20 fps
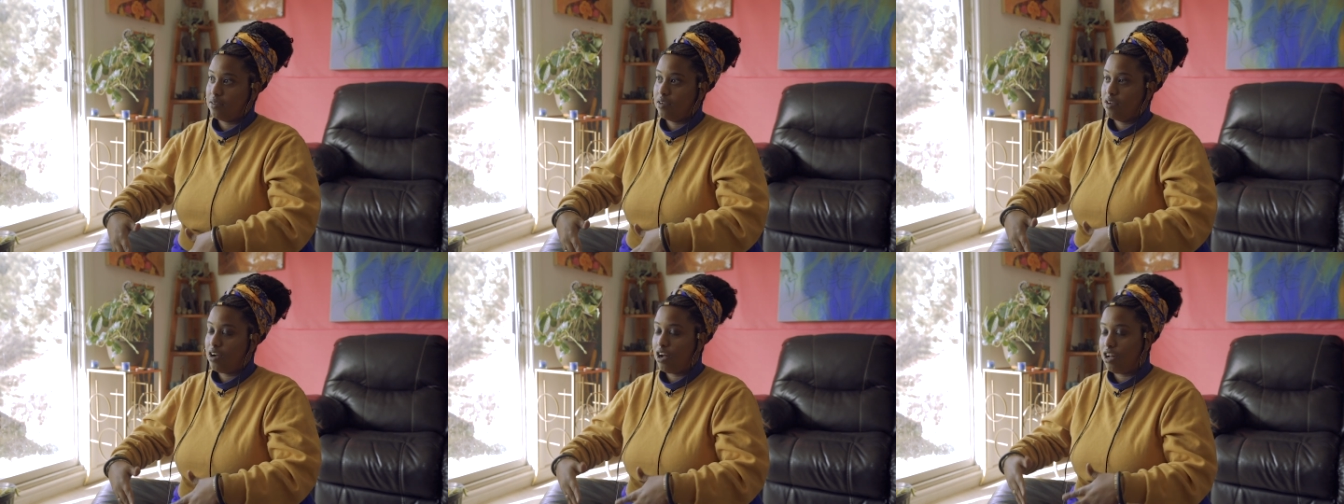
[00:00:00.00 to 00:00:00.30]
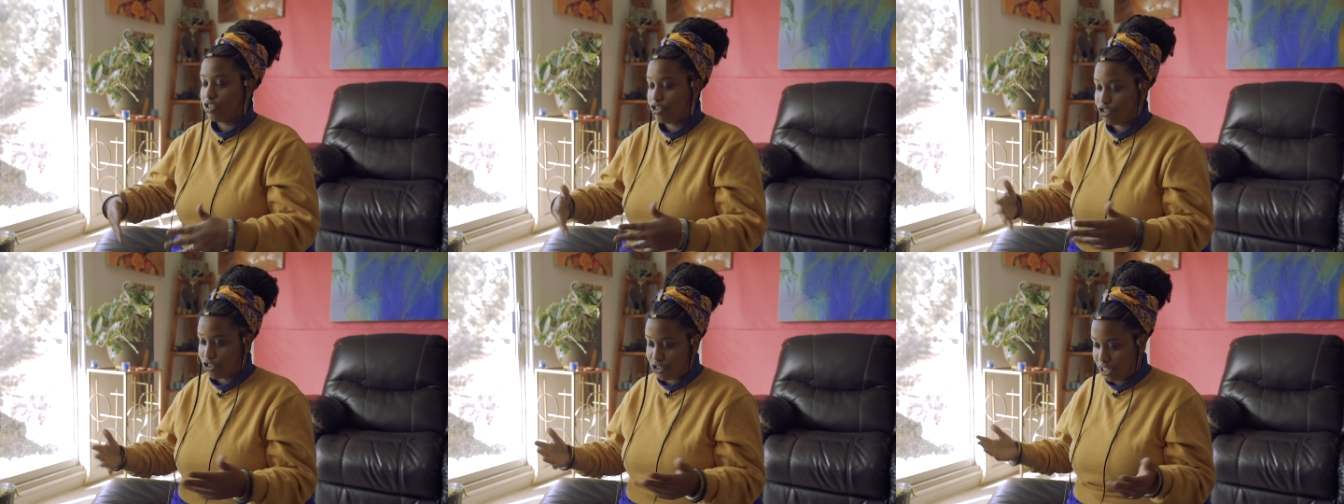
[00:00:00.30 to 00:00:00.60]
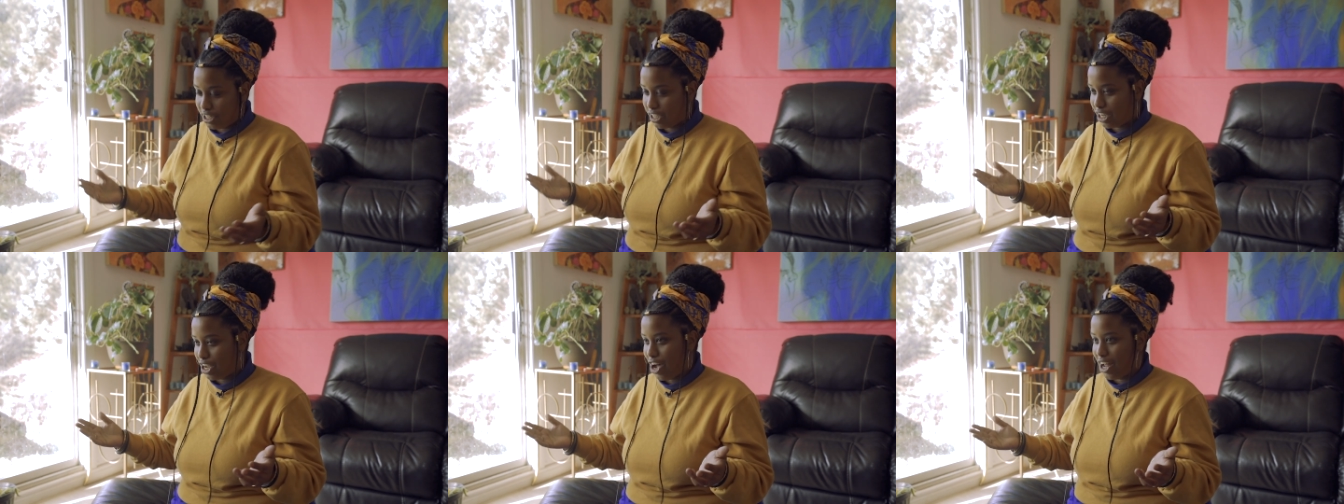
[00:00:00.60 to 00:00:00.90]

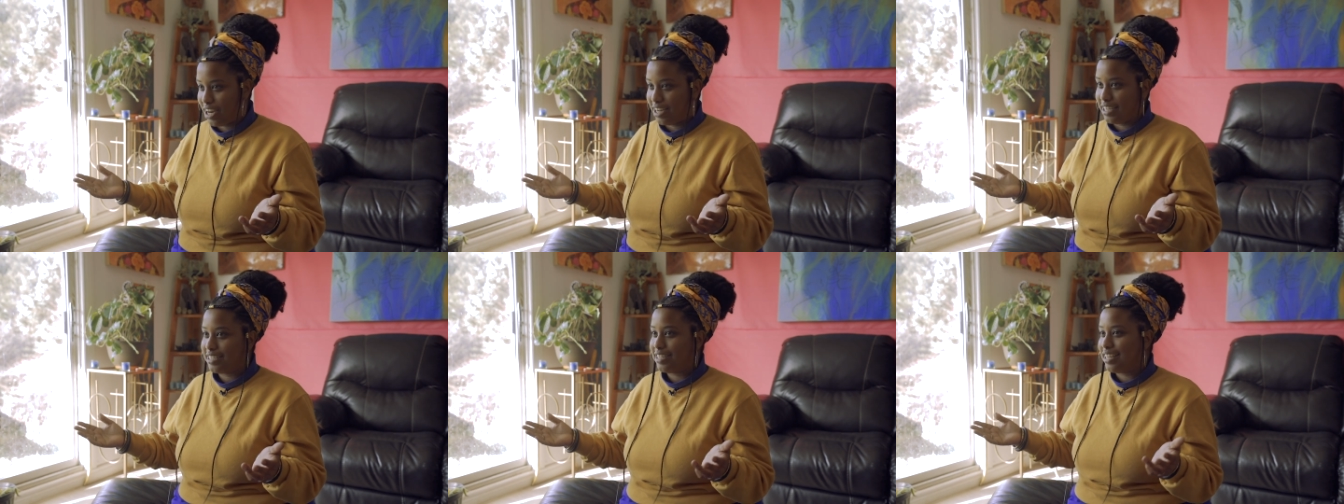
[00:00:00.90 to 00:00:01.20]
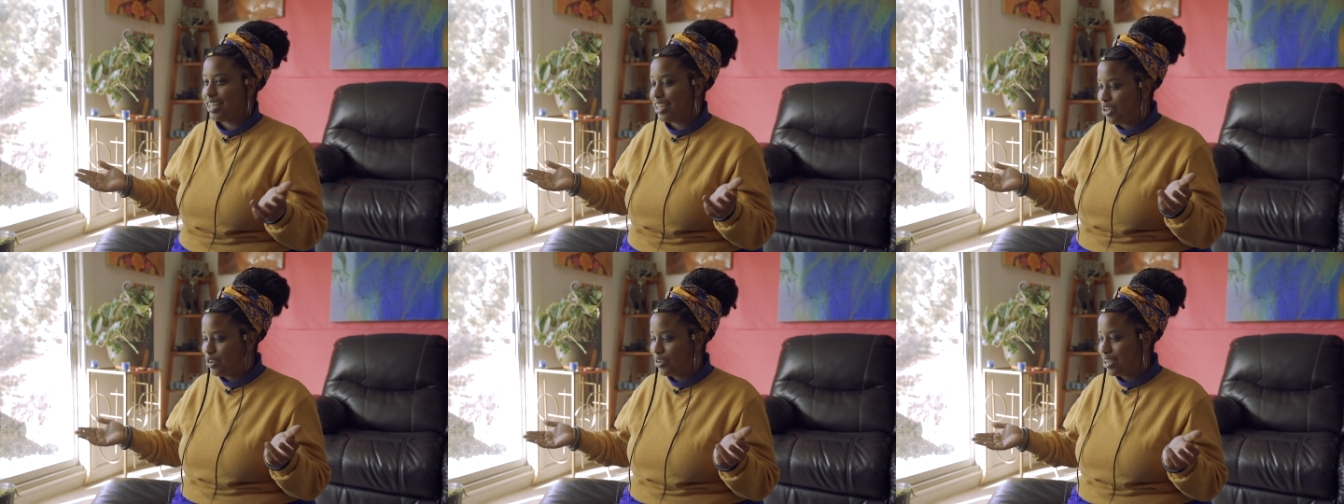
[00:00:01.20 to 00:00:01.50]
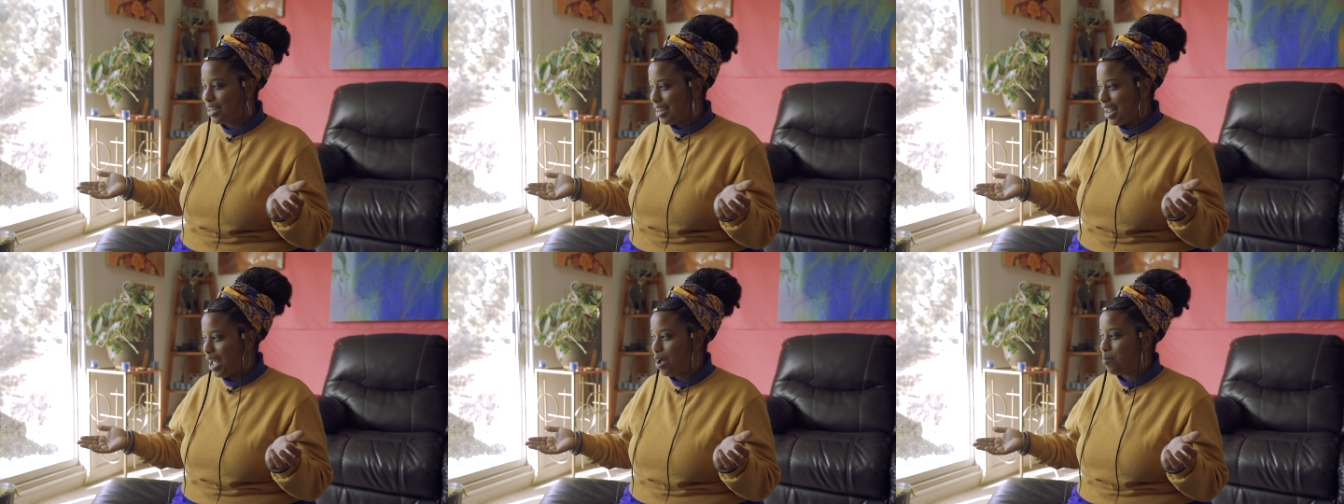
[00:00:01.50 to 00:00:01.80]
cultural goddess that you
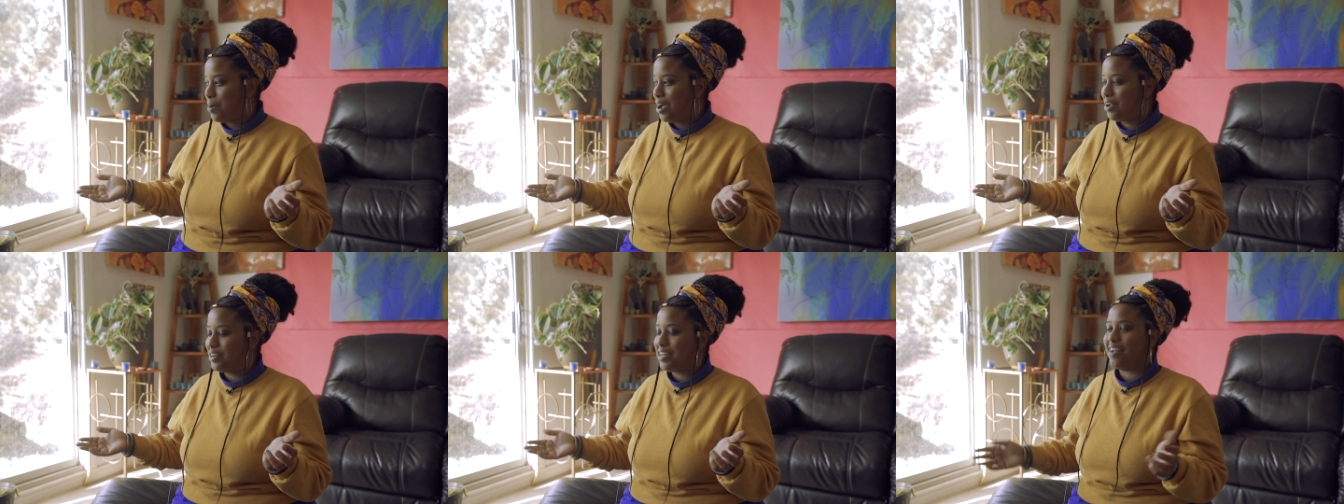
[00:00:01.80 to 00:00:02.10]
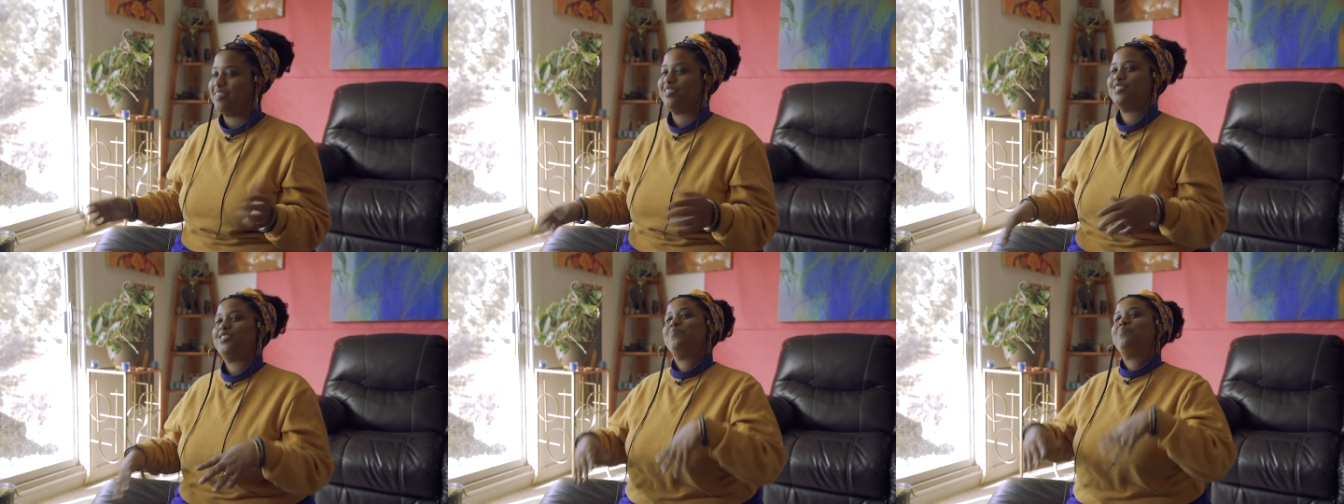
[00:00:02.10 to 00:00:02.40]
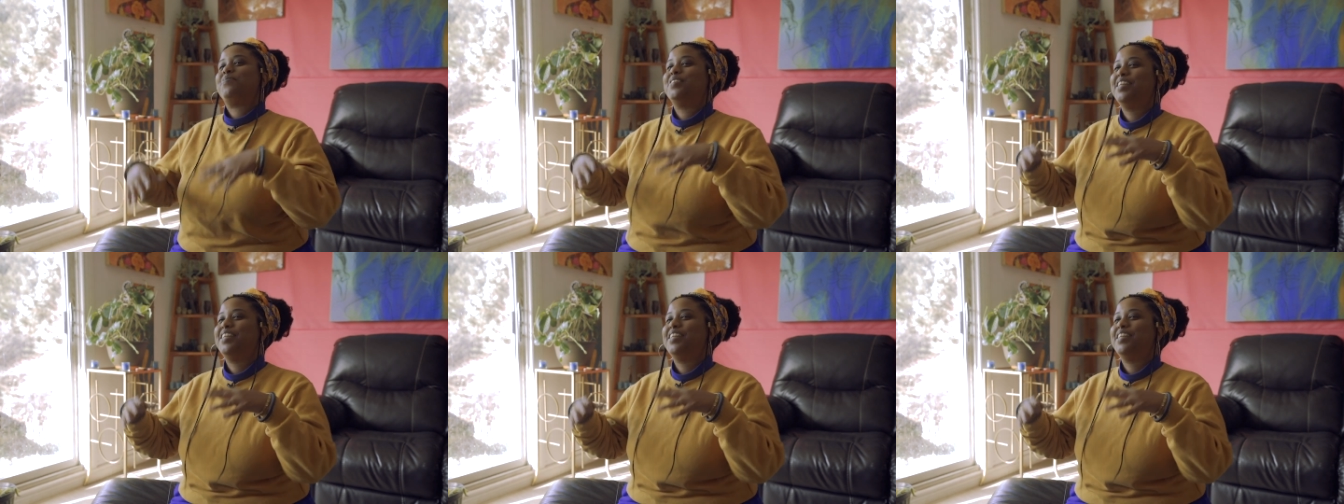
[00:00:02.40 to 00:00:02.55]
can now bow down to.